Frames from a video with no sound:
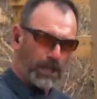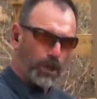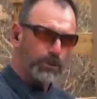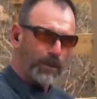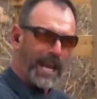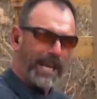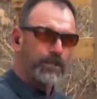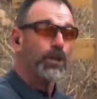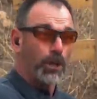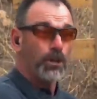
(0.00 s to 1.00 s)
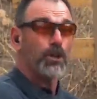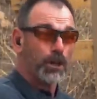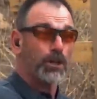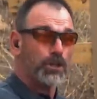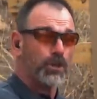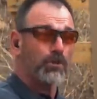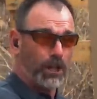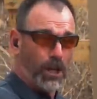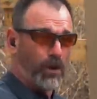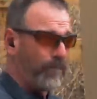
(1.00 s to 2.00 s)
close range, you're gonna shoot
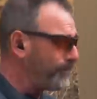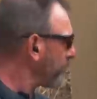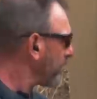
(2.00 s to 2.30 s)
low.